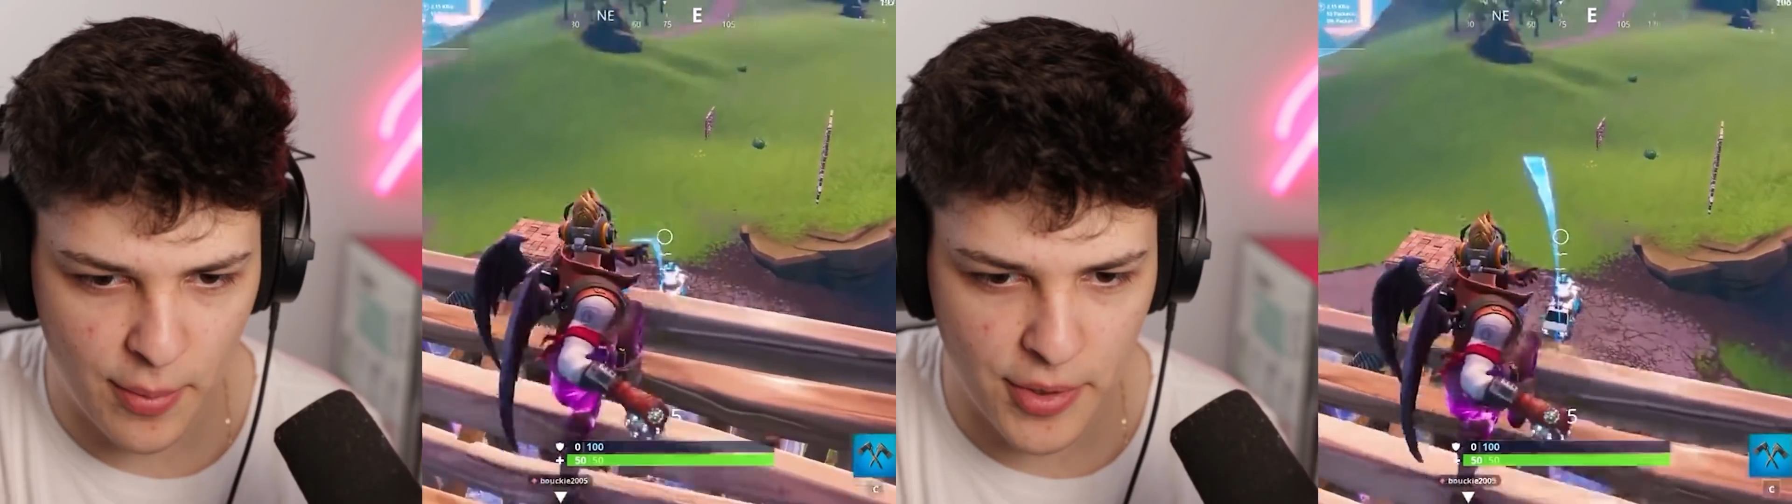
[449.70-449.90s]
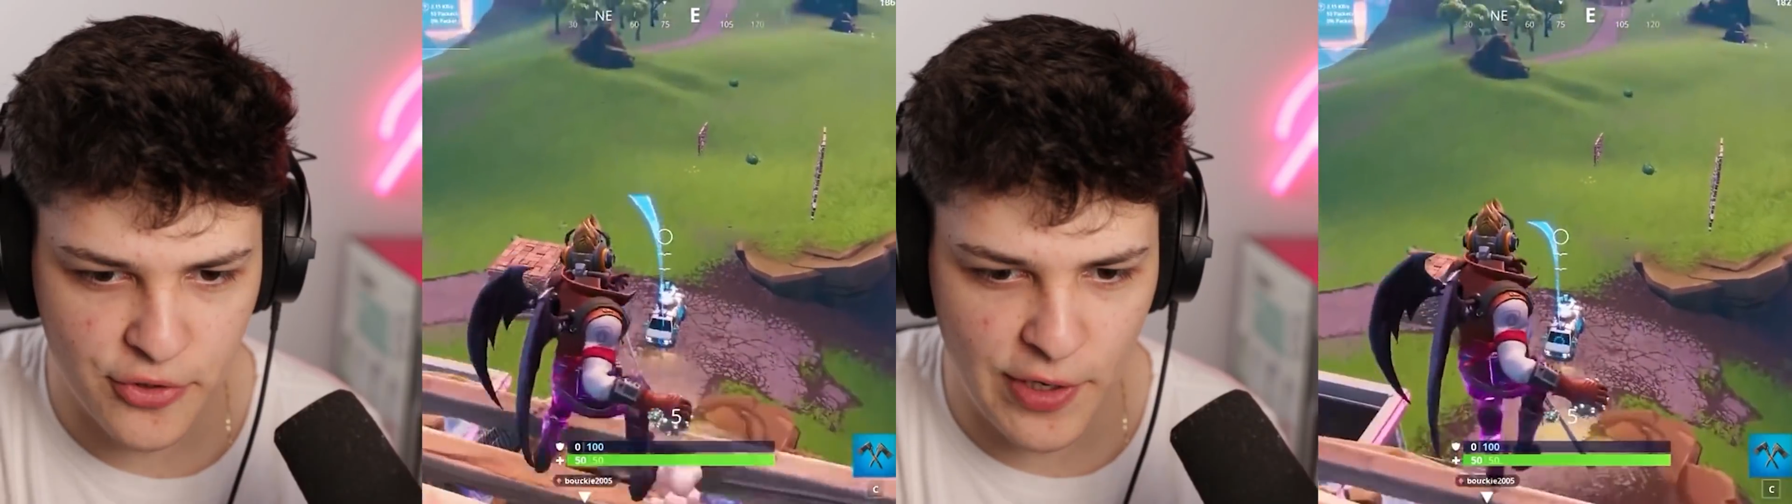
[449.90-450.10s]

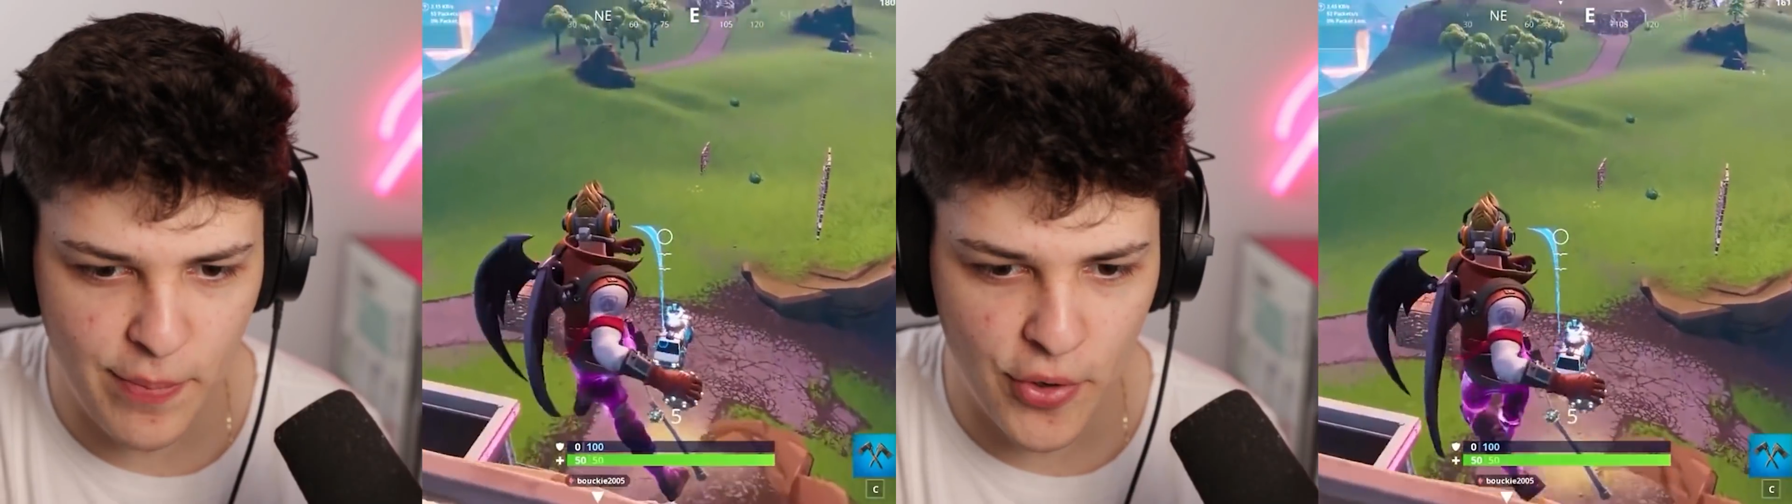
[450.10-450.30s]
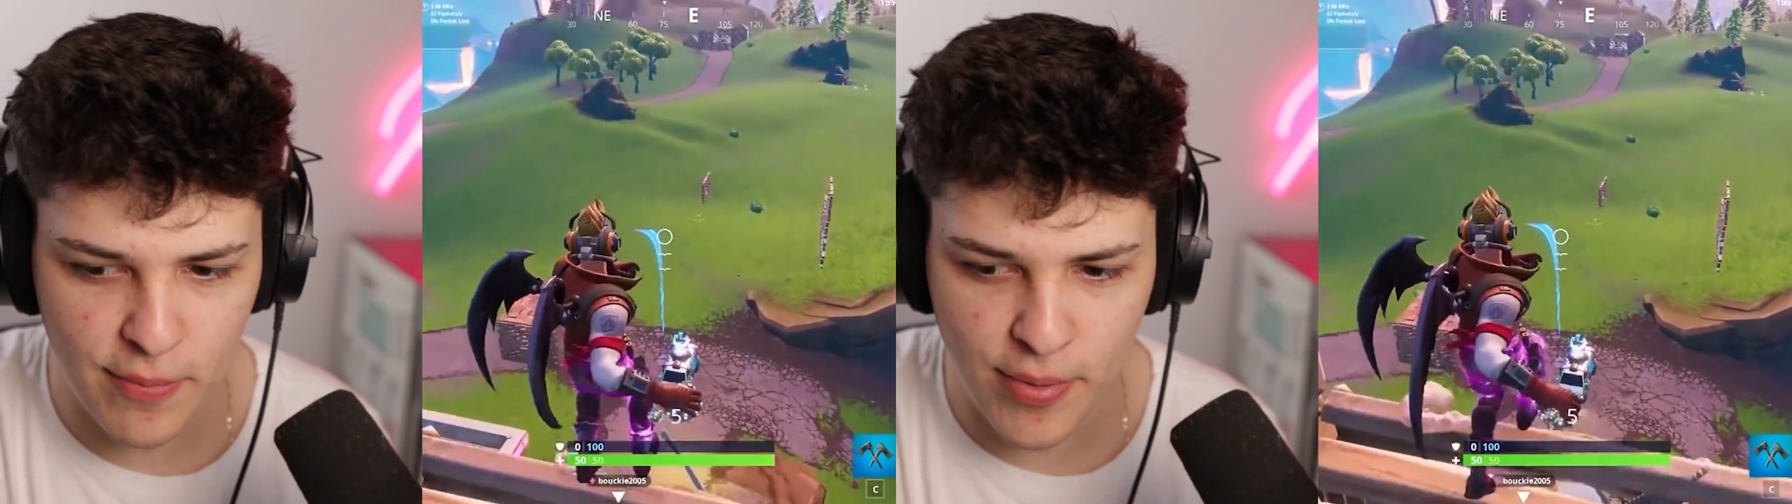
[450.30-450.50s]
Someone's
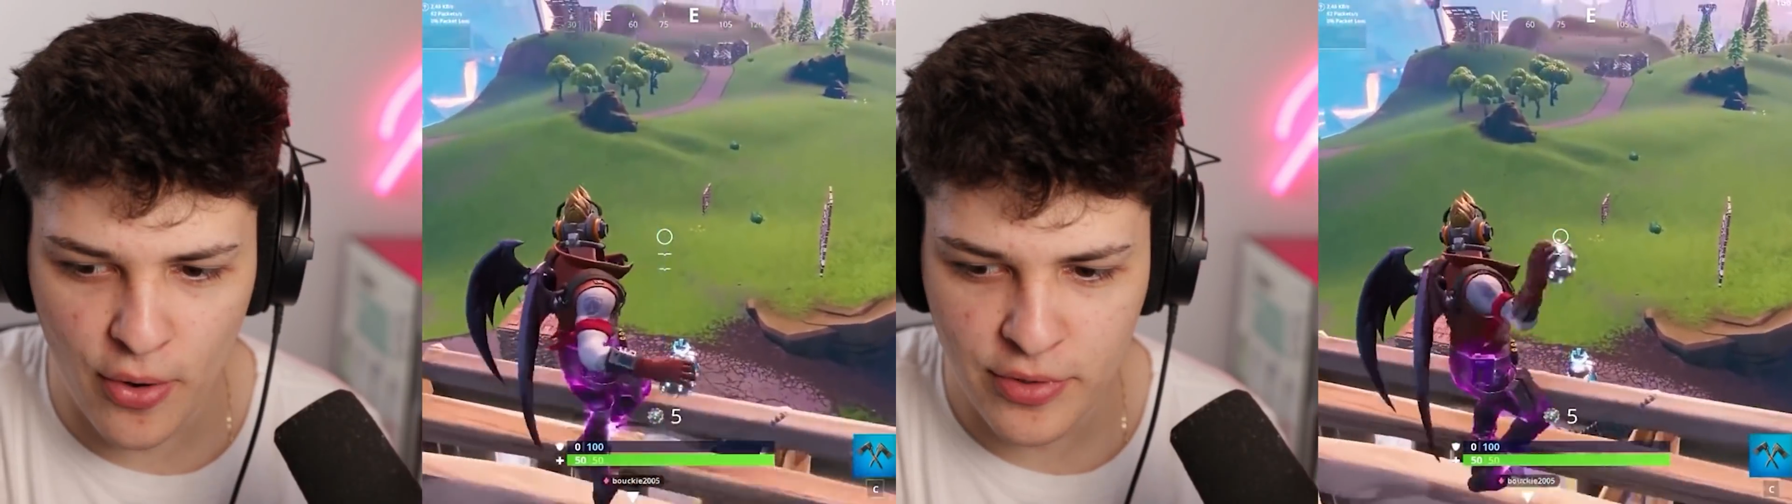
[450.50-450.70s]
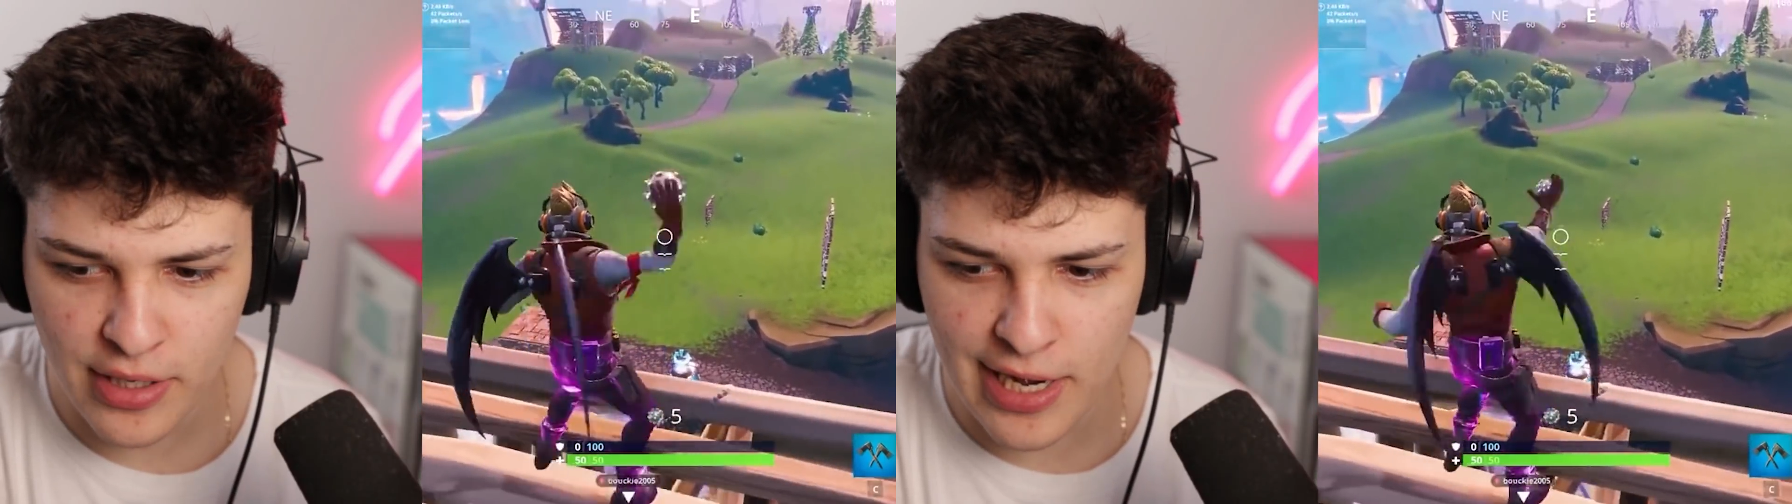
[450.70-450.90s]
rebooting,
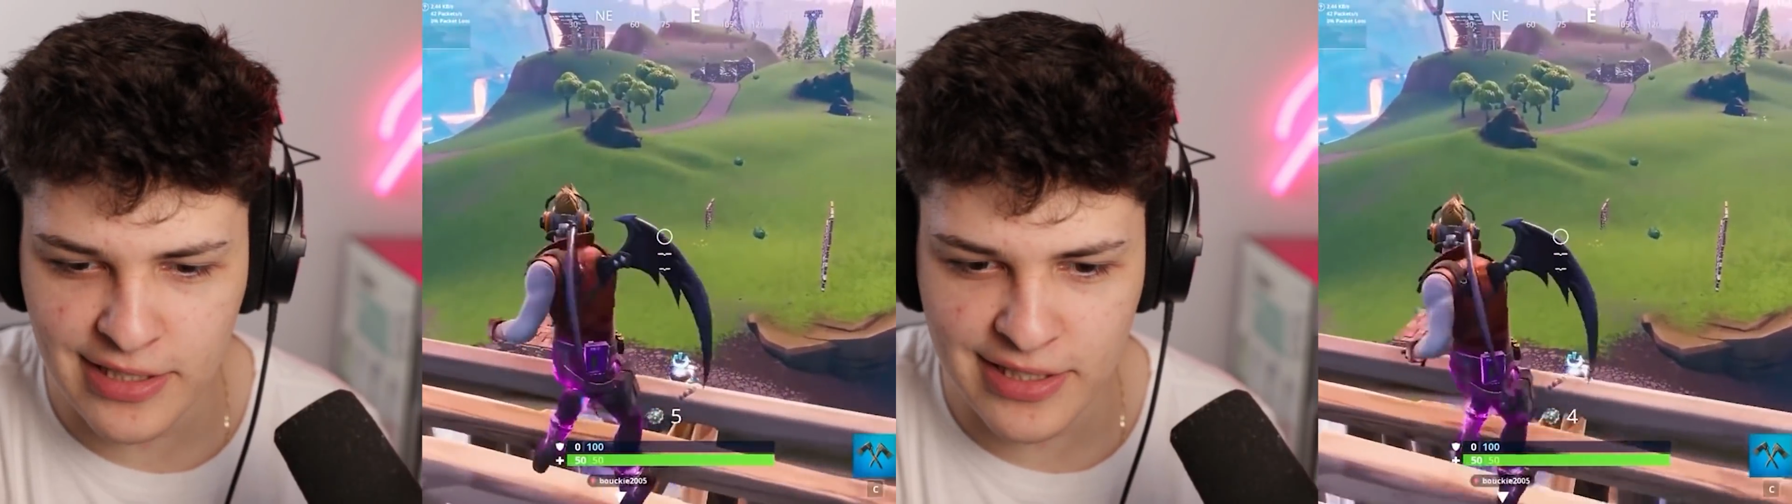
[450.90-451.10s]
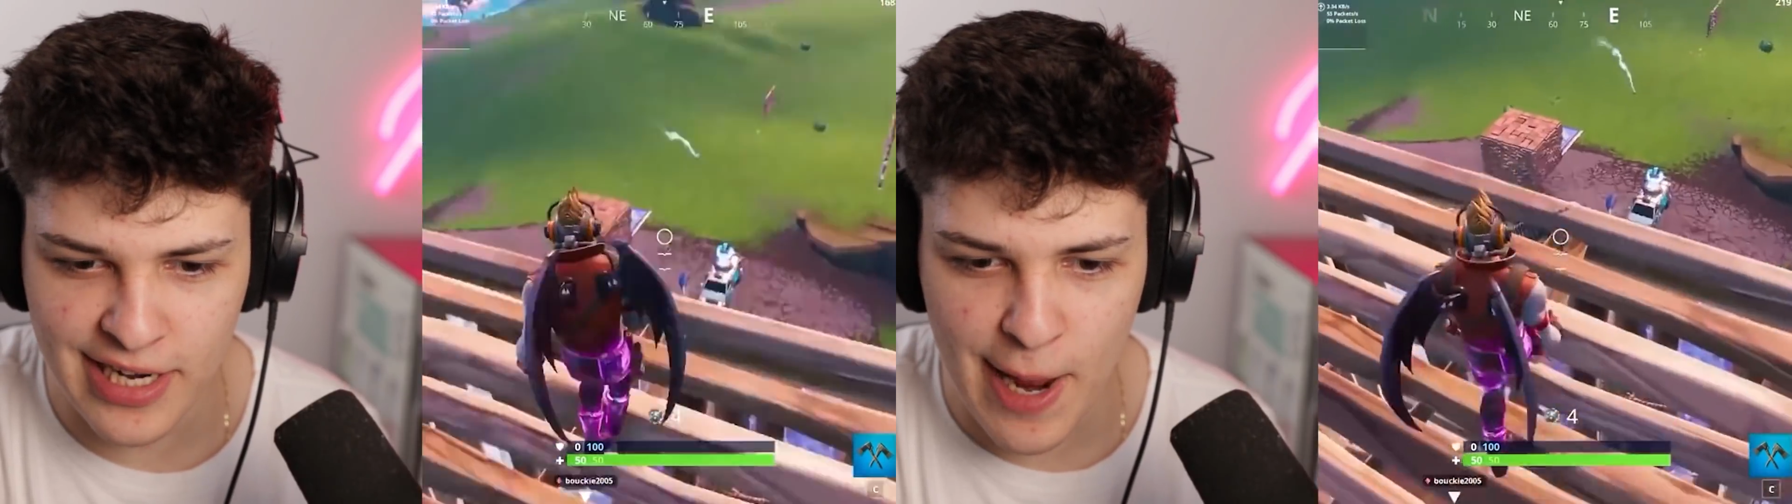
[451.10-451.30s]
bro, and
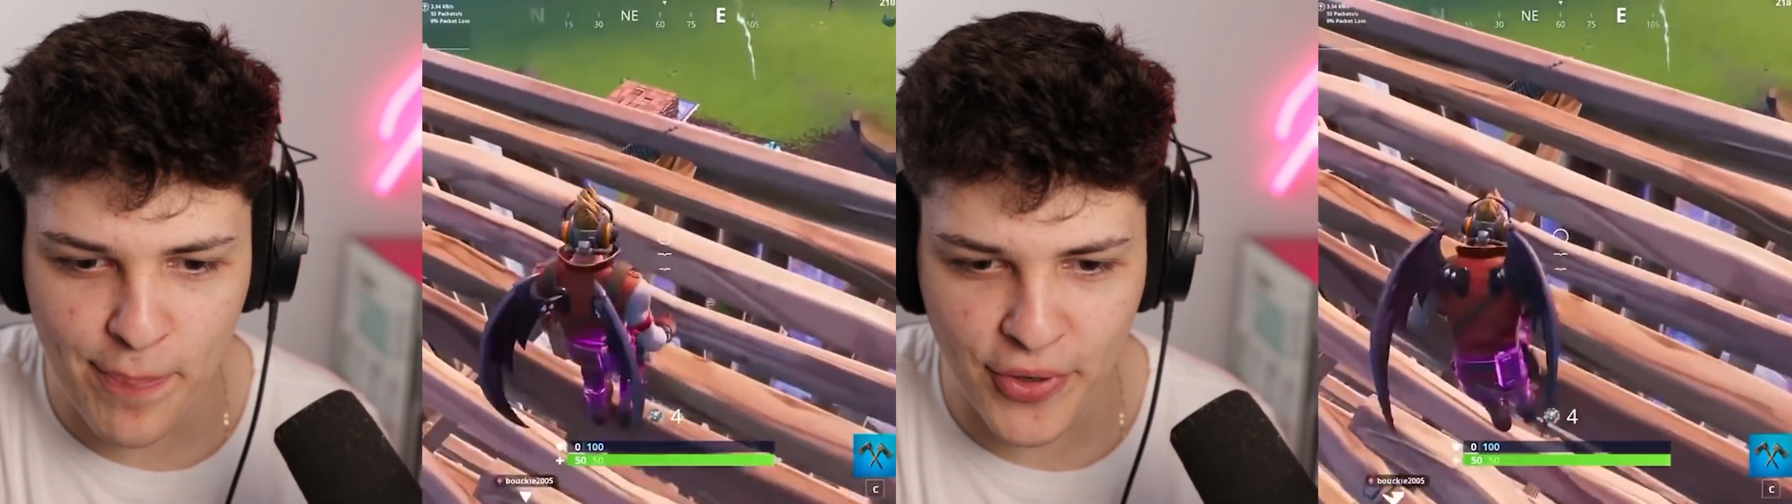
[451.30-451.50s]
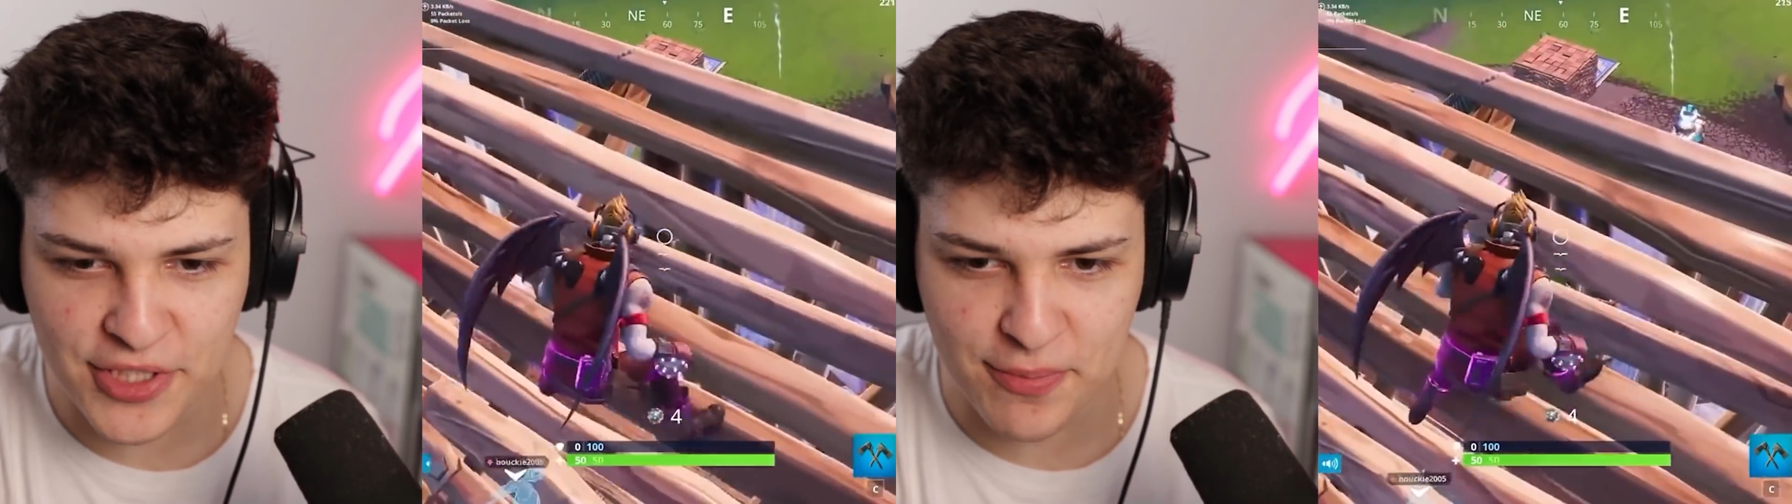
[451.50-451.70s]
he's going to
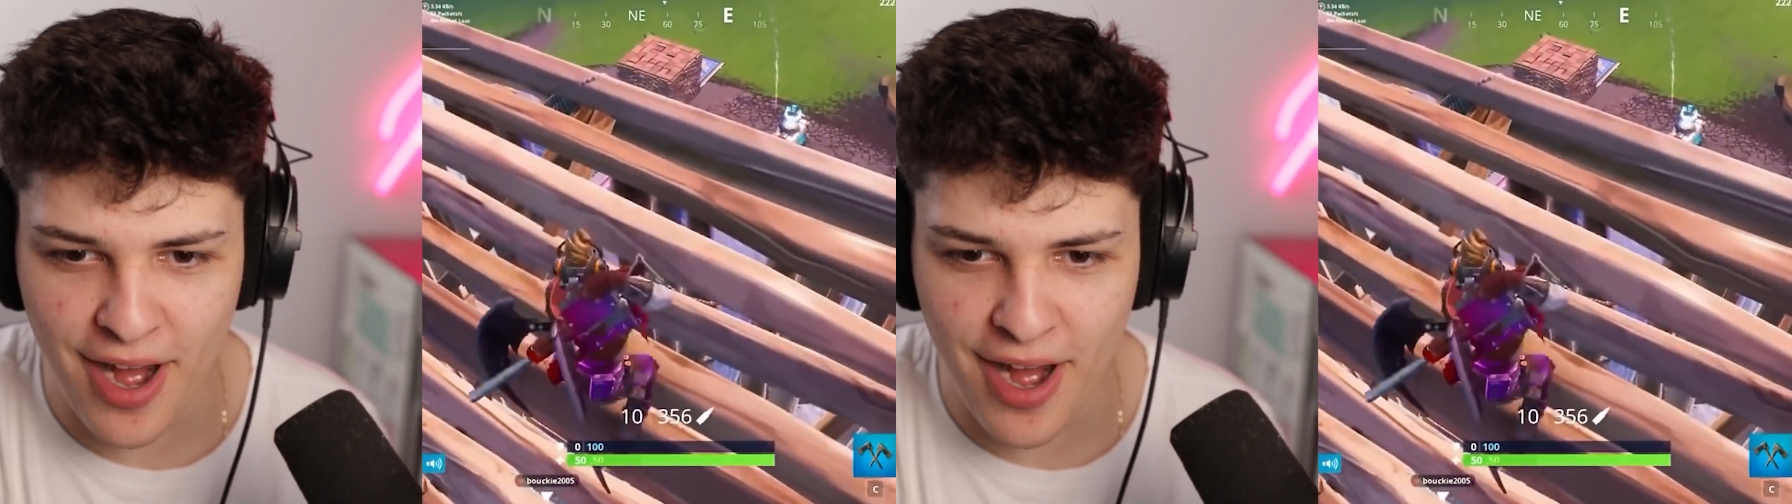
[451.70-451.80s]
impulse him